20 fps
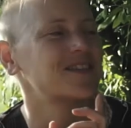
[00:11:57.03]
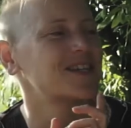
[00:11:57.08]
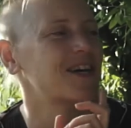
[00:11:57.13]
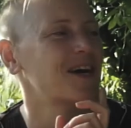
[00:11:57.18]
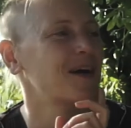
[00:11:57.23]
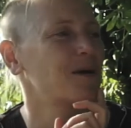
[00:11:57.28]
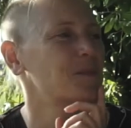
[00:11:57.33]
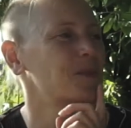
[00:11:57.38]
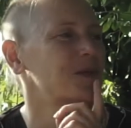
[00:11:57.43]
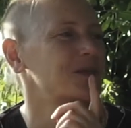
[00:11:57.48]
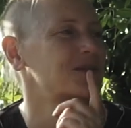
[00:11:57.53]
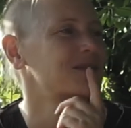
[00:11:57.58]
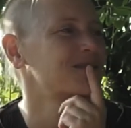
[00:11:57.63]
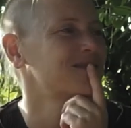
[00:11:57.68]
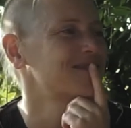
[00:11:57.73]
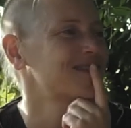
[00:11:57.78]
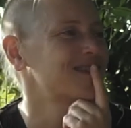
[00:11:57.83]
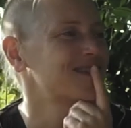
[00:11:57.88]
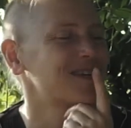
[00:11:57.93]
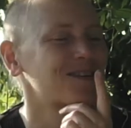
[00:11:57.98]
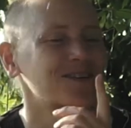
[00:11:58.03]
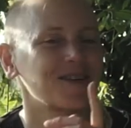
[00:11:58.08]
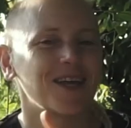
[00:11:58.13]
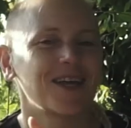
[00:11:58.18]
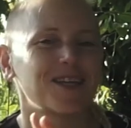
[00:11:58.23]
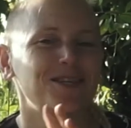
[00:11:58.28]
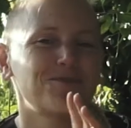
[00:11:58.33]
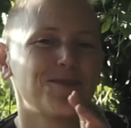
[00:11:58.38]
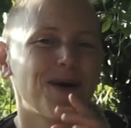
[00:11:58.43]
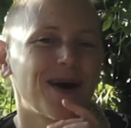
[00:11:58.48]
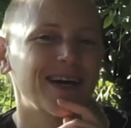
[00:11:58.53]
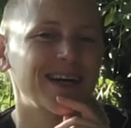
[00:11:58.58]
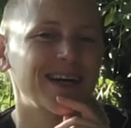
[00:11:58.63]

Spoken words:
to happen, so that's my